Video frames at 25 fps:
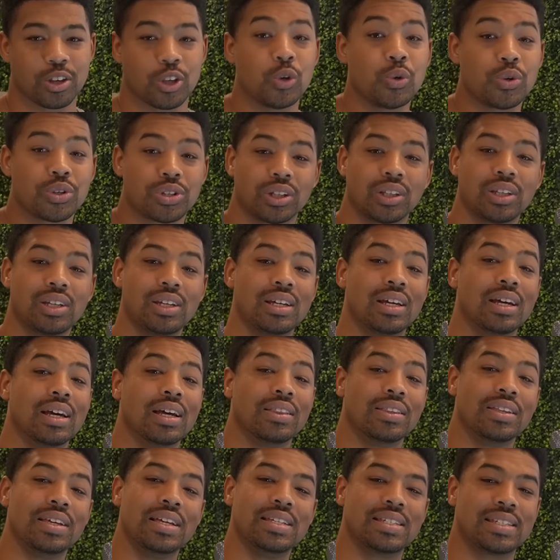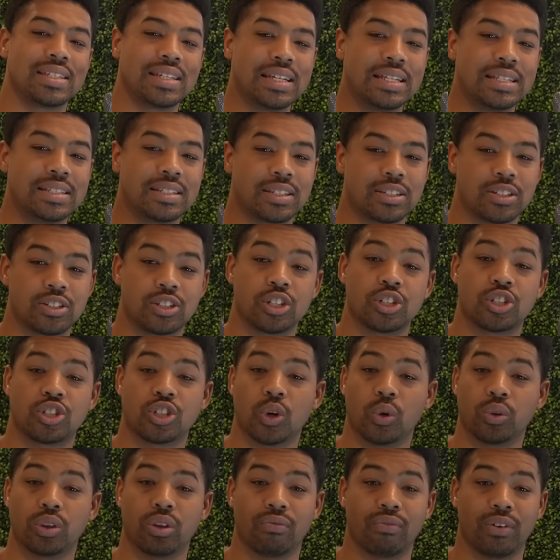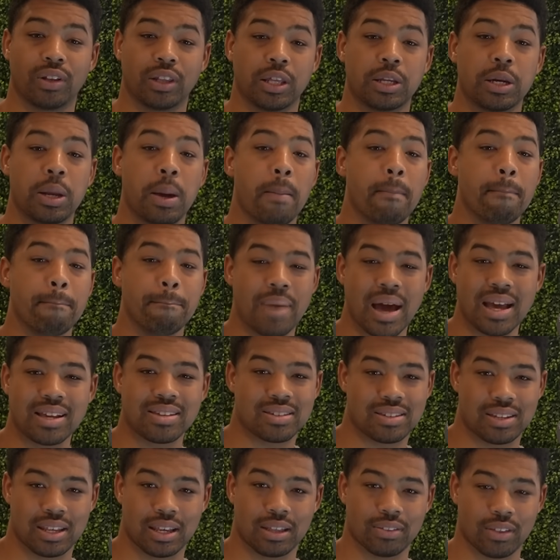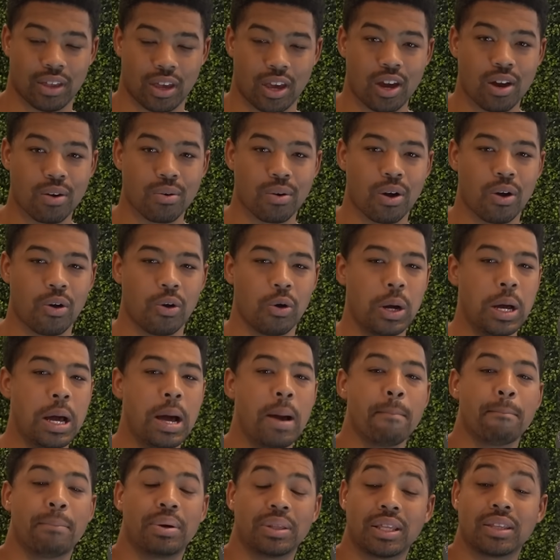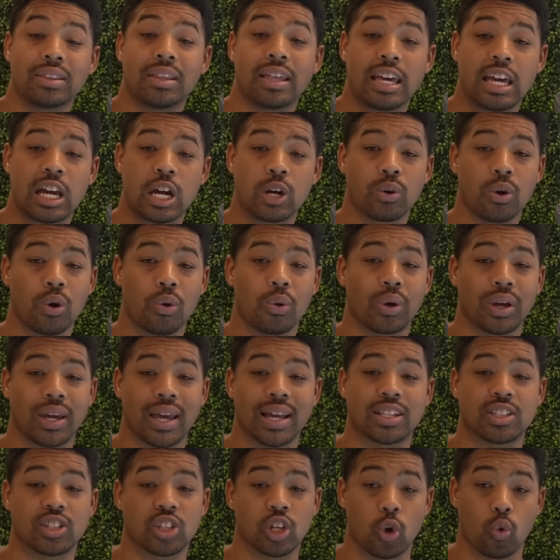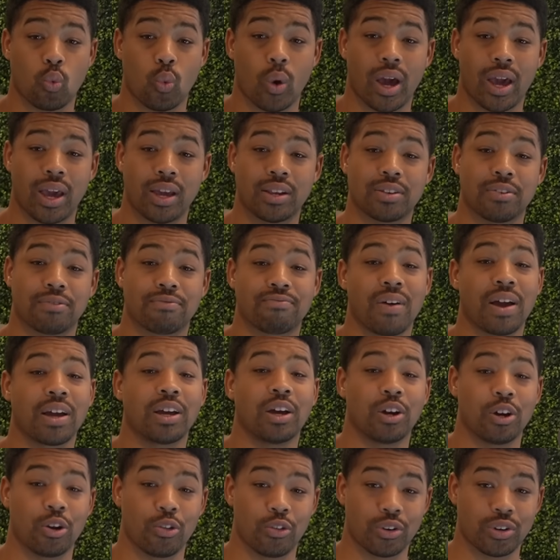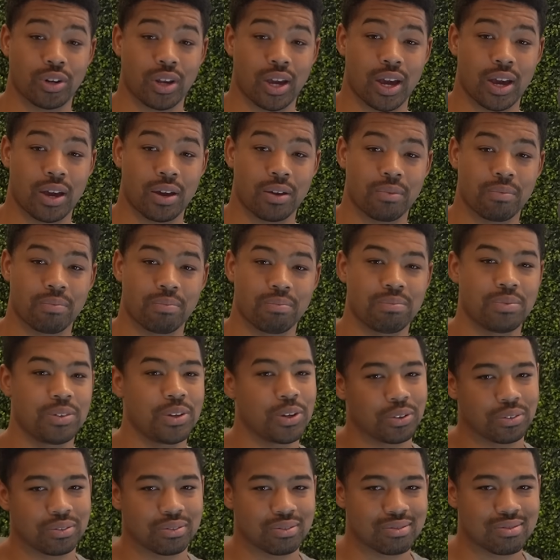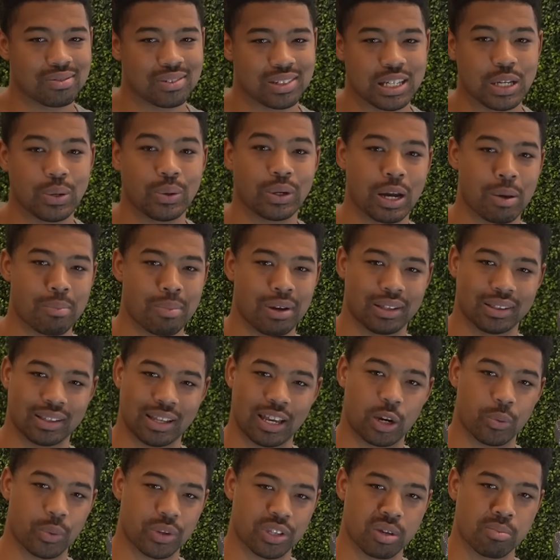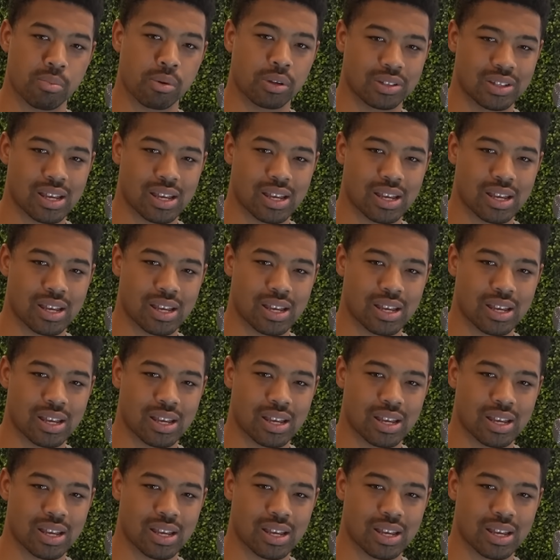Usually, these instances show the villain besting the hero, but then the hero gets away to fight another day. You'll see what I mean later with some